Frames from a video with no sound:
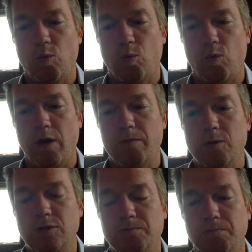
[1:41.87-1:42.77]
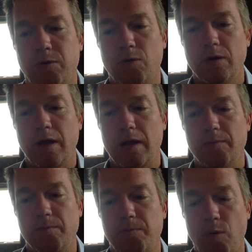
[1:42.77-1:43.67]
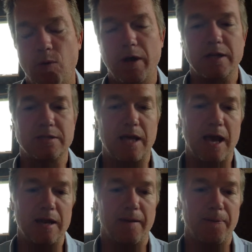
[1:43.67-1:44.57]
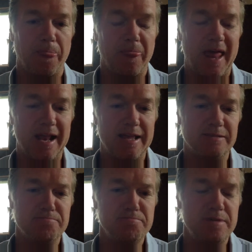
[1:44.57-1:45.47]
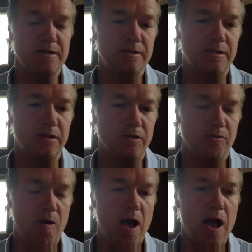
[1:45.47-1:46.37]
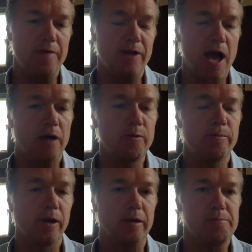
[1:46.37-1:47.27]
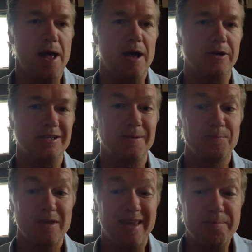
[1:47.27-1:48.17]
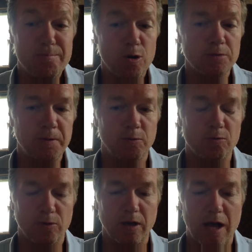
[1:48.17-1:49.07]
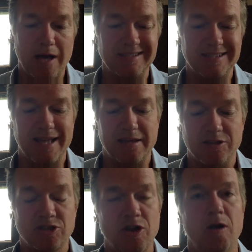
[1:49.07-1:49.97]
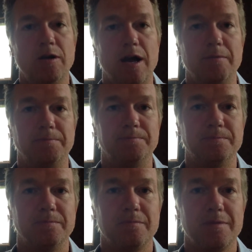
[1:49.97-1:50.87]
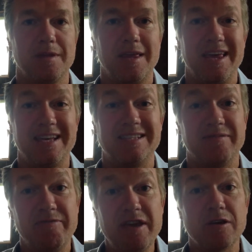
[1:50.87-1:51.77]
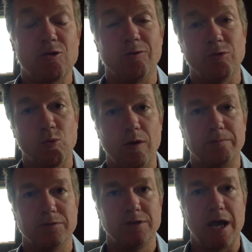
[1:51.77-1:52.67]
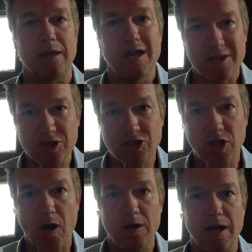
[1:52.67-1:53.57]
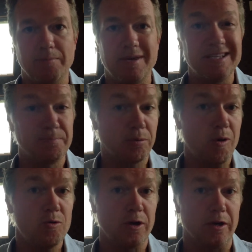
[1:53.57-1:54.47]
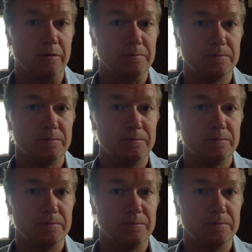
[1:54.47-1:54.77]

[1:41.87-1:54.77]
one of the most important points that that is missed in Thrive and how do we bring it about is that most people don't realize is that the startup is the vehicle of the 1%. The startup is broken.